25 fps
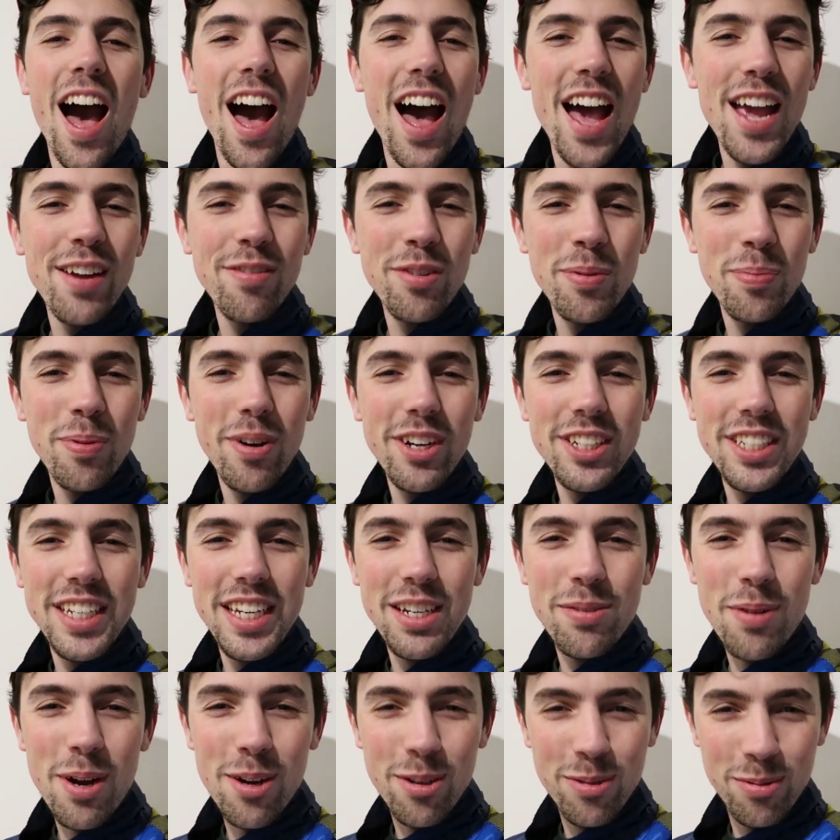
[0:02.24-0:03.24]
Hi
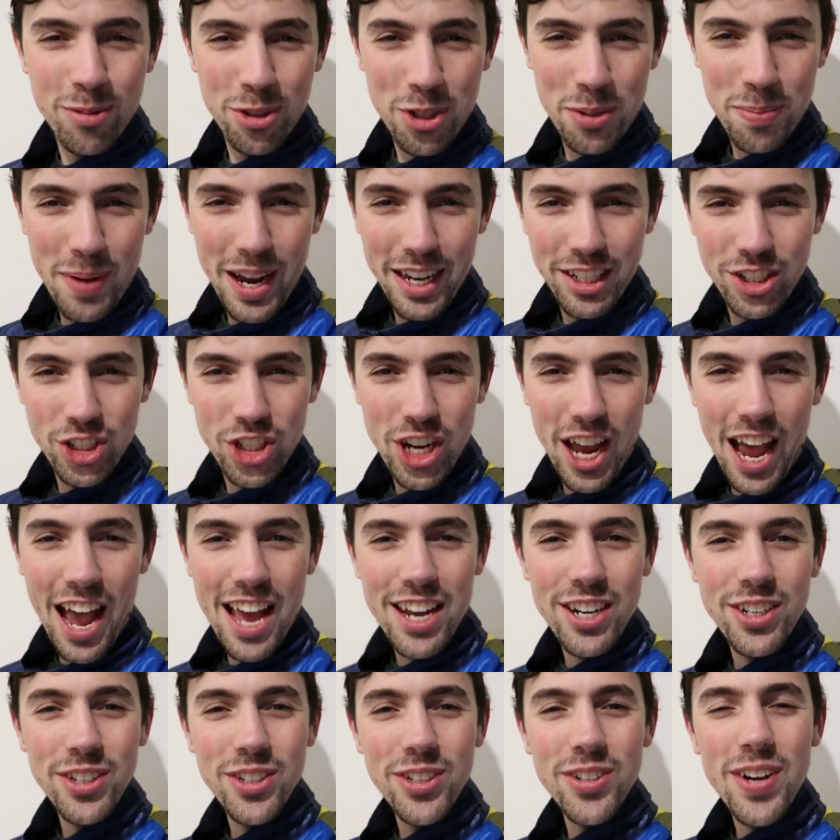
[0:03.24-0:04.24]
everybody, welcome to my
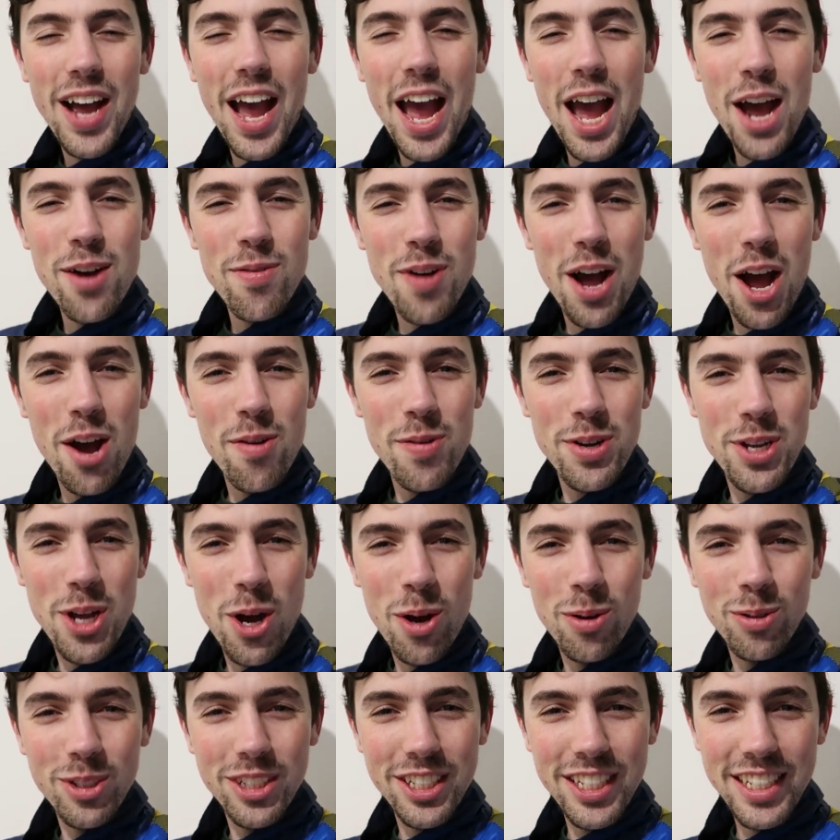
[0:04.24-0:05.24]
channel. How are we
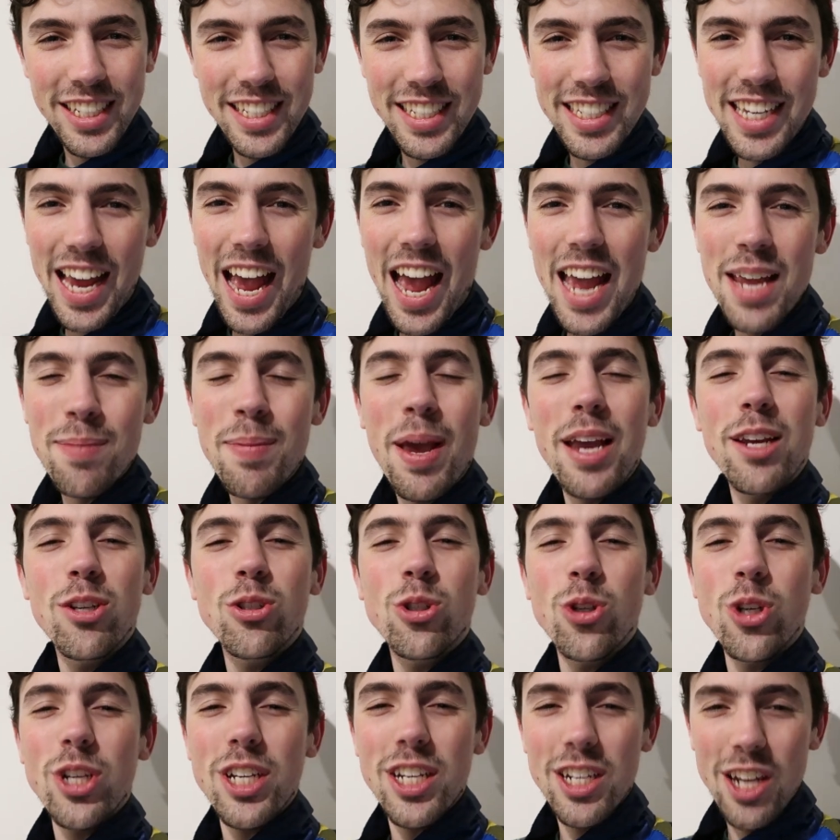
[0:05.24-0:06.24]
all today? Make
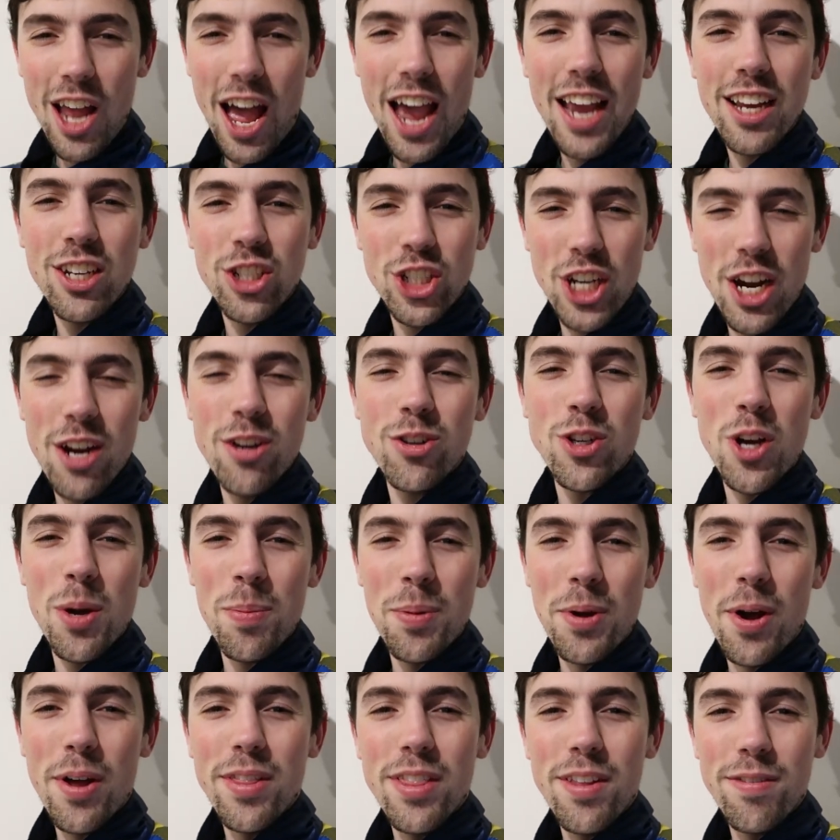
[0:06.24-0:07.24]
sure you like, share and
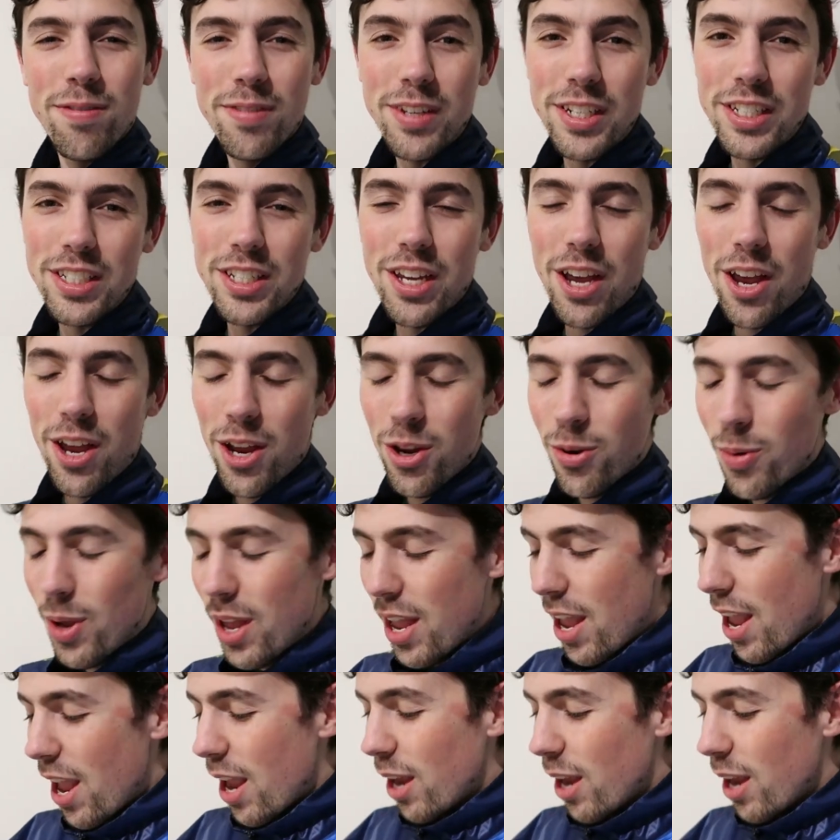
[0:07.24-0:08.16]
comment on the video.